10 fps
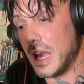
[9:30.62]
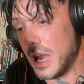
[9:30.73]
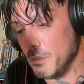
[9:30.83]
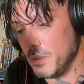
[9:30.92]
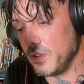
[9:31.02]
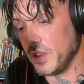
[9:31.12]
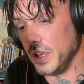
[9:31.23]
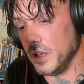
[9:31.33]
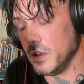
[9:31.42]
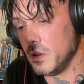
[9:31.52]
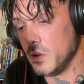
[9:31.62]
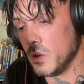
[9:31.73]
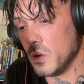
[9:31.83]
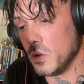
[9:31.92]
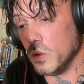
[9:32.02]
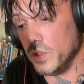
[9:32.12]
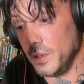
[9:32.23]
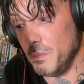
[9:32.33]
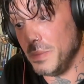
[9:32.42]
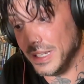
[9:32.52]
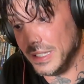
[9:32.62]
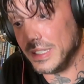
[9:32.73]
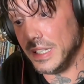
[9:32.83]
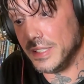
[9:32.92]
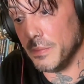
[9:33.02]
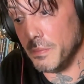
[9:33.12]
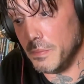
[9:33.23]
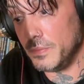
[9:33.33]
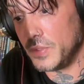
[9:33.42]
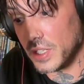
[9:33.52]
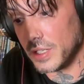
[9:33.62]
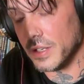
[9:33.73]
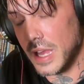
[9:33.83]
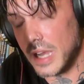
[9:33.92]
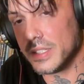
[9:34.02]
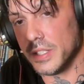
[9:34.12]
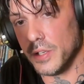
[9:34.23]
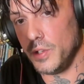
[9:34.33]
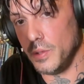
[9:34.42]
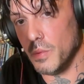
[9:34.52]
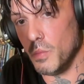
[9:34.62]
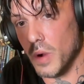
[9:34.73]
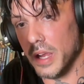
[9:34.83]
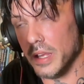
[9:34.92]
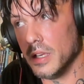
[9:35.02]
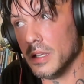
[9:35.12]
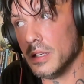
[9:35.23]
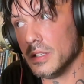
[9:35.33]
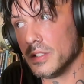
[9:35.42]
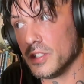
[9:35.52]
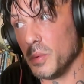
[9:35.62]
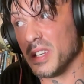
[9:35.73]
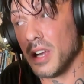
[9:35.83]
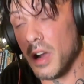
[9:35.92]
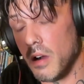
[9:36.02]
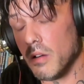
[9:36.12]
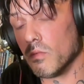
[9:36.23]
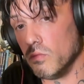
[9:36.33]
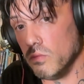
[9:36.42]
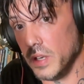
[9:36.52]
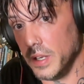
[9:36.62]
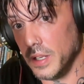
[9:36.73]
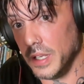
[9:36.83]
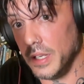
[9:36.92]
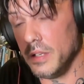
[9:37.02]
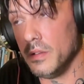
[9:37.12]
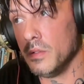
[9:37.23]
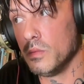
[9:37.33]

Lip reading: empathy or the ability to connect in a human way. So it can't really